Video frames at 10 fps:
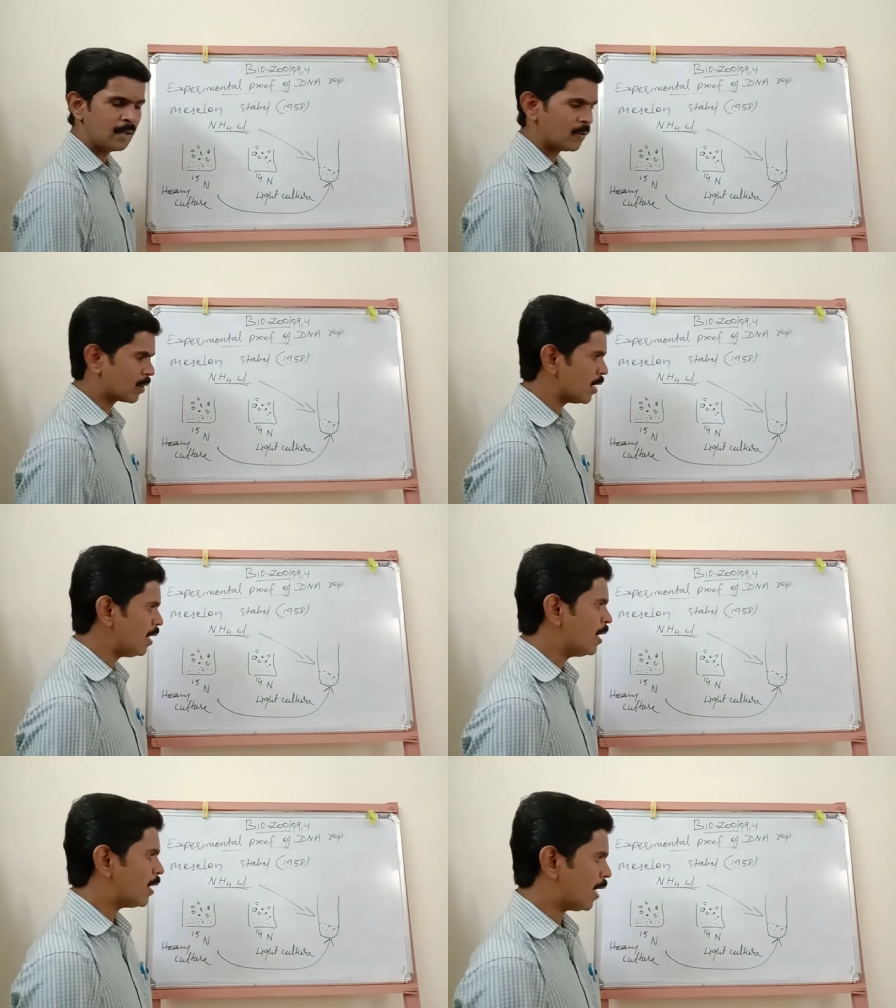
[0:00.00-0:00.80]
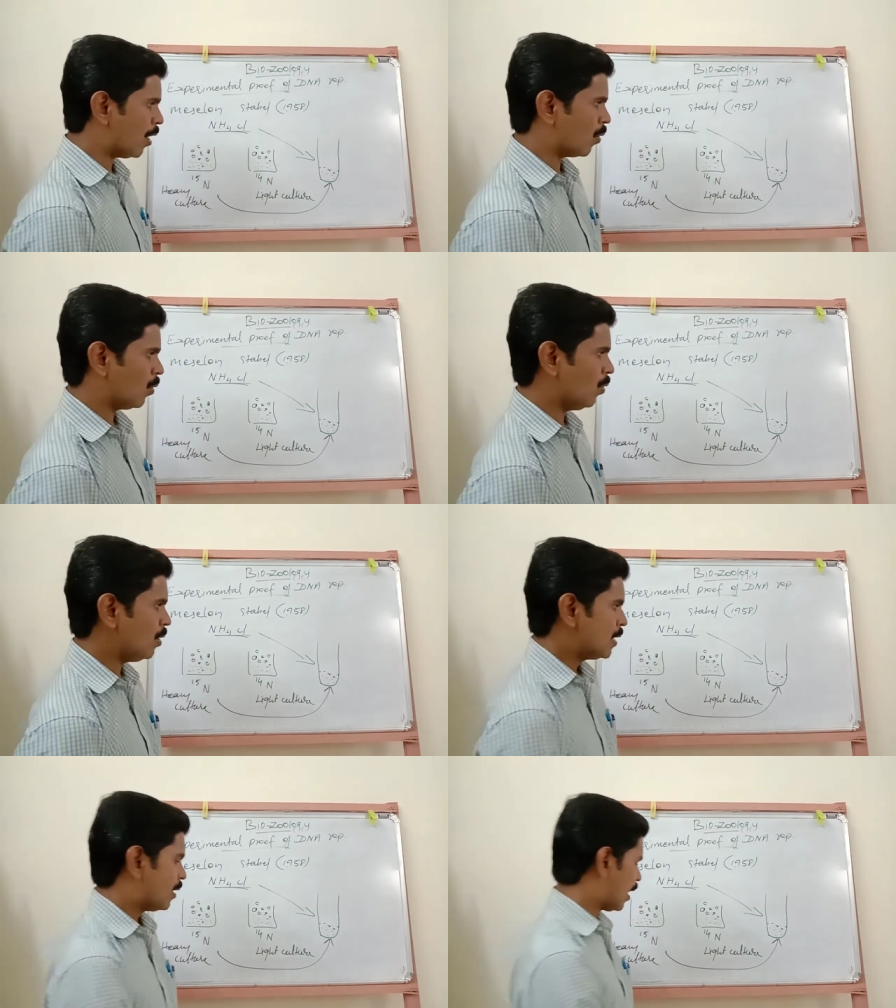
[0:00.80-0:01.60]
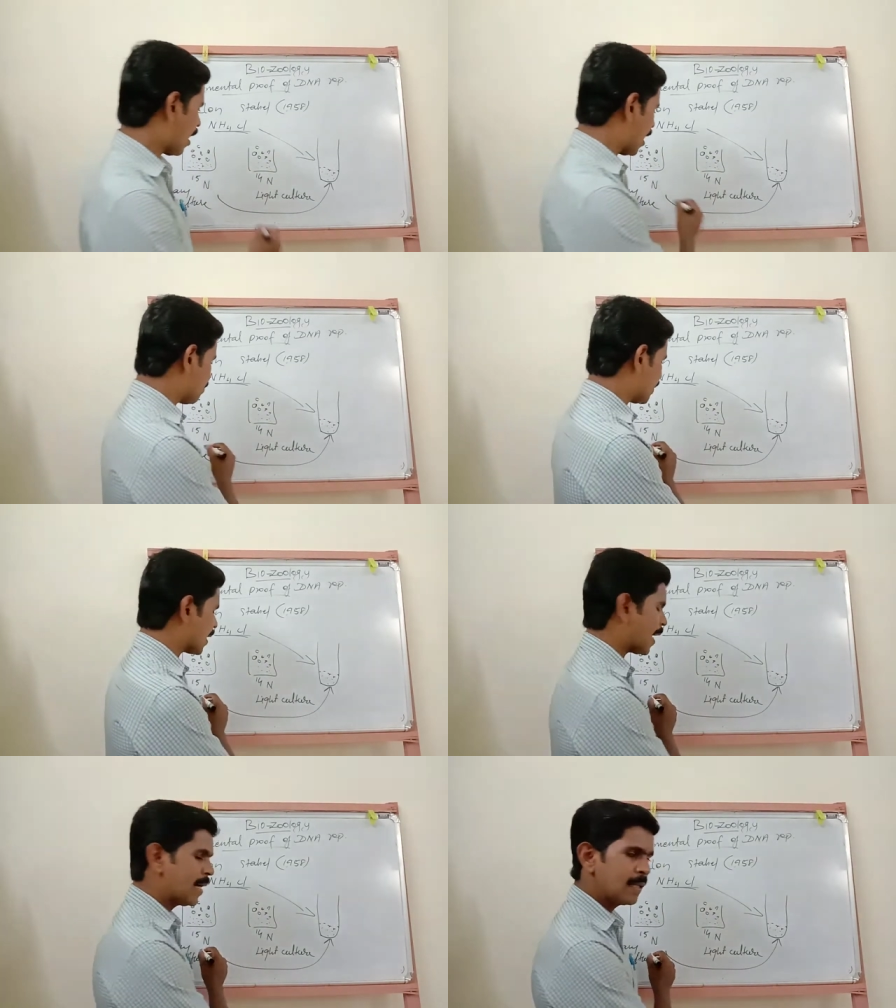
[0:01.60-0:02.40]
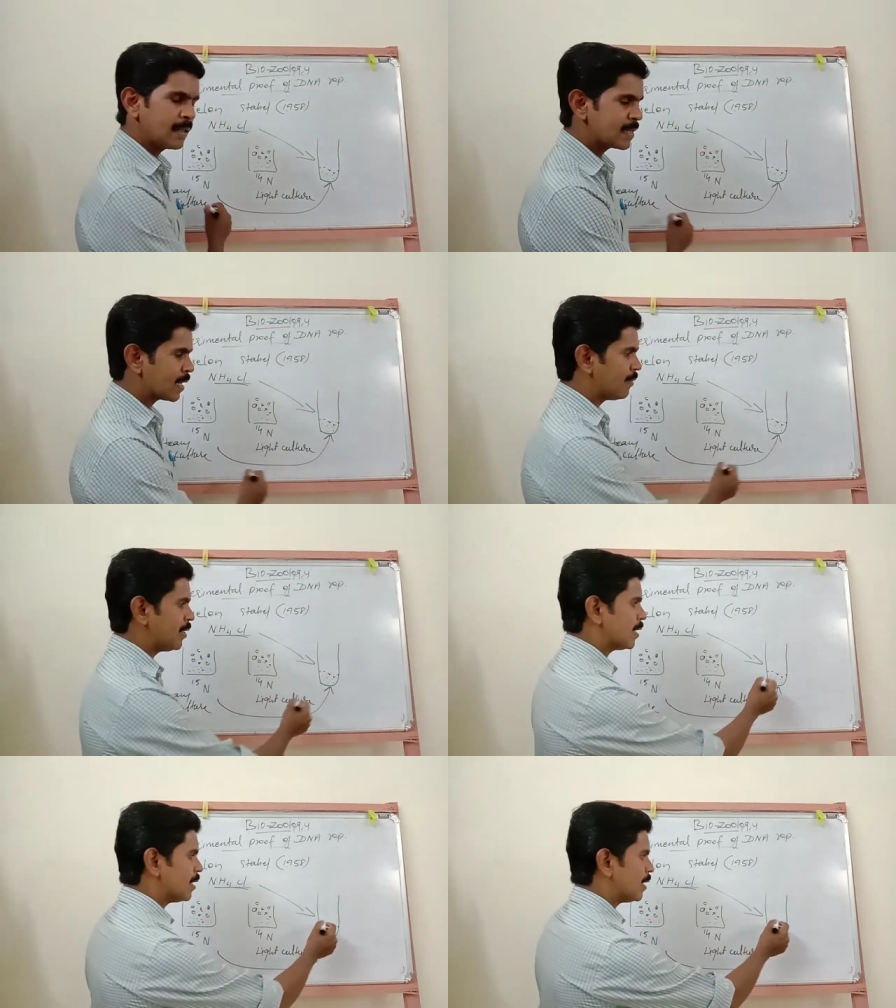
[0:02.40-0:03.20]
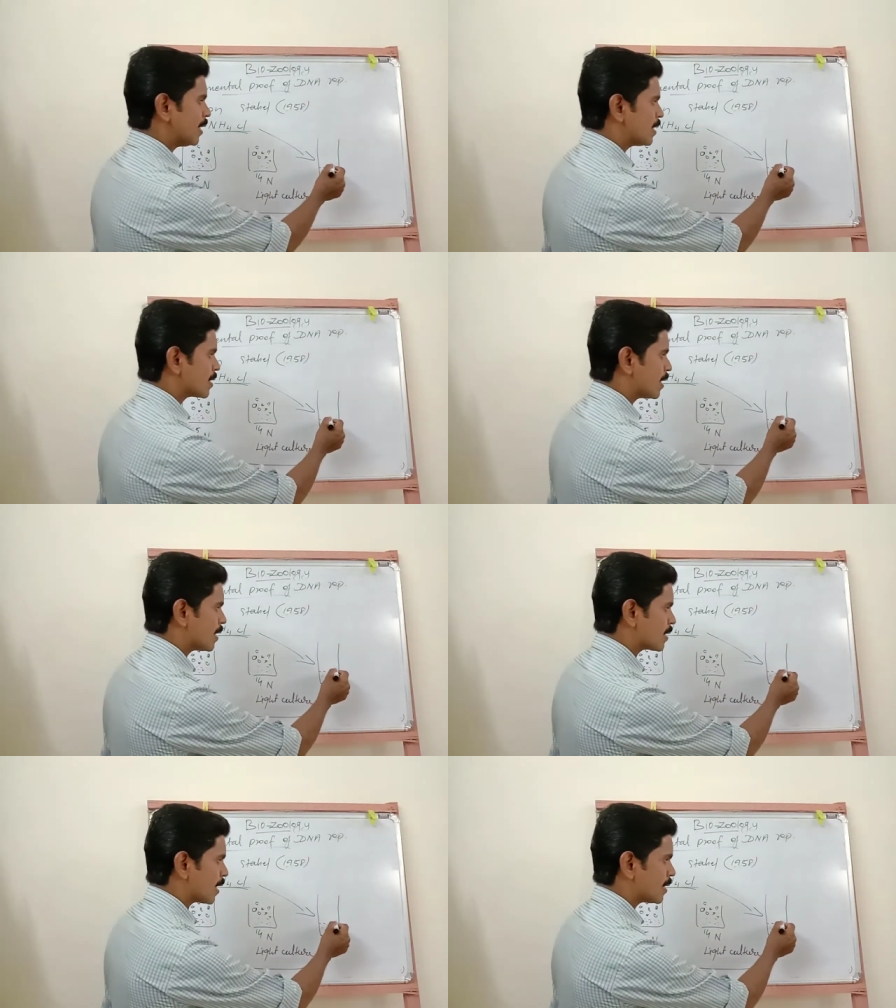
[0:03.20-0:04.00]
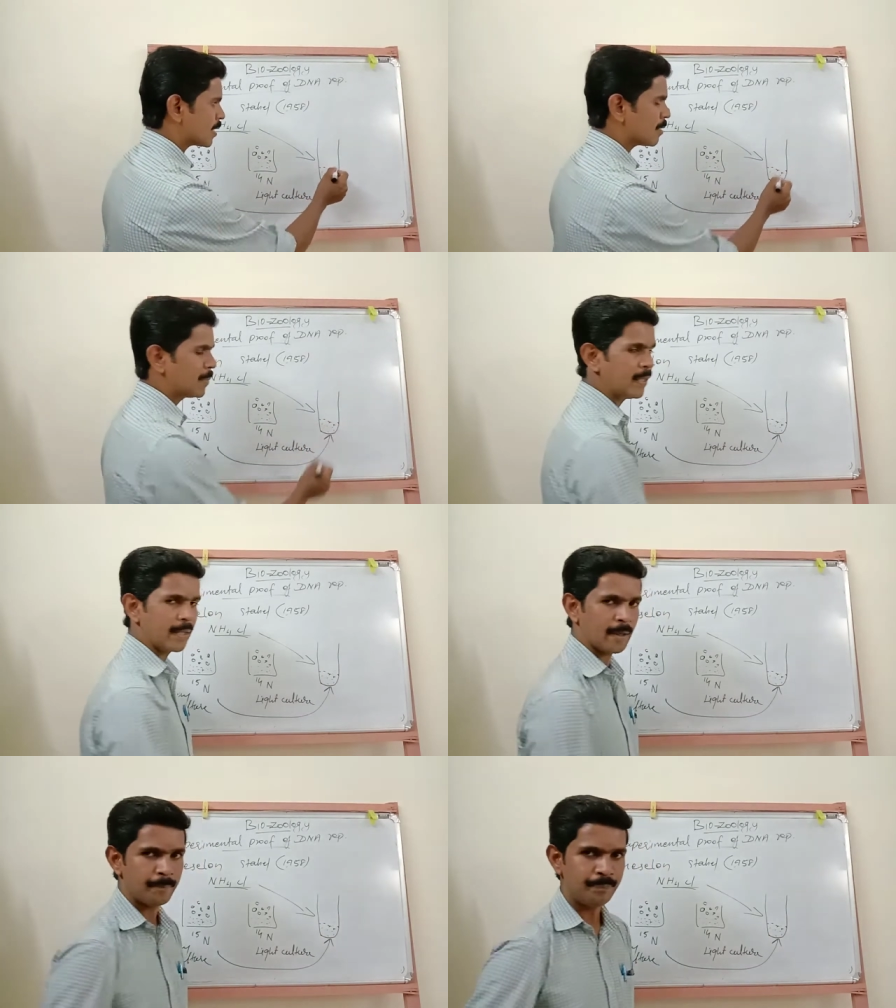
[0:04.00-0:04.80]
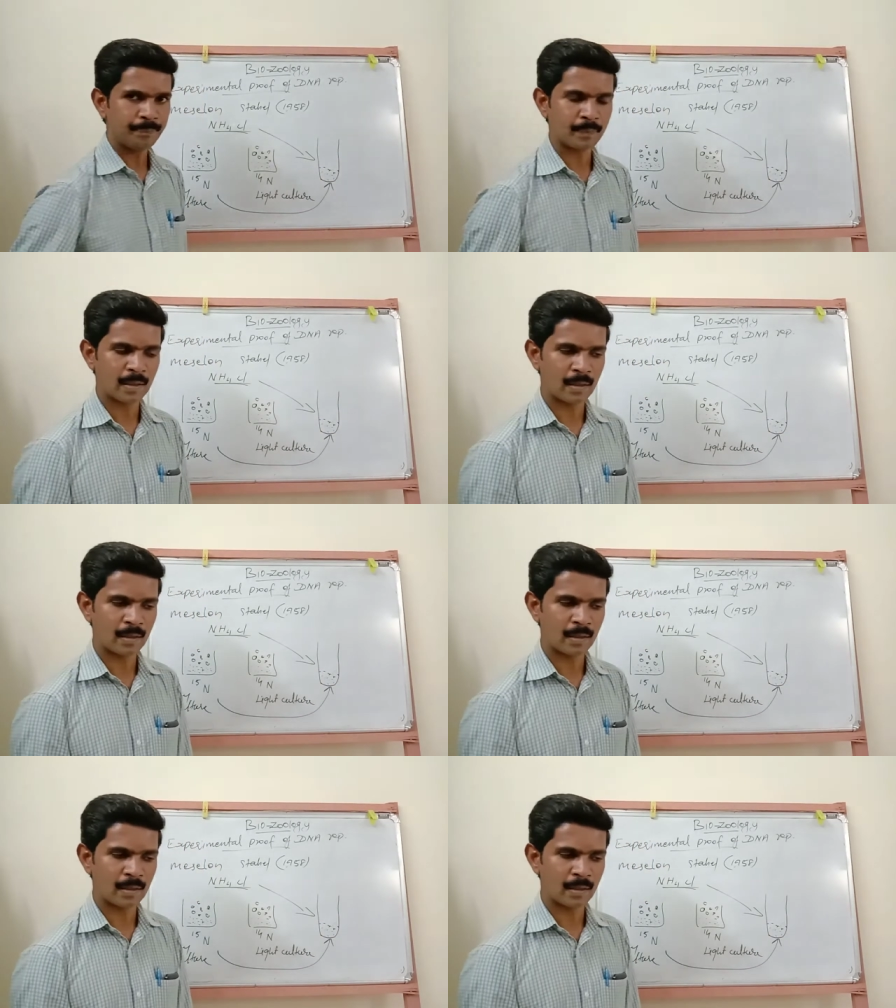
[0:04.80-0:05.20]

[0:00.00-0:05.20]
Okay. Now after adding this KBDNA inside this culture medium,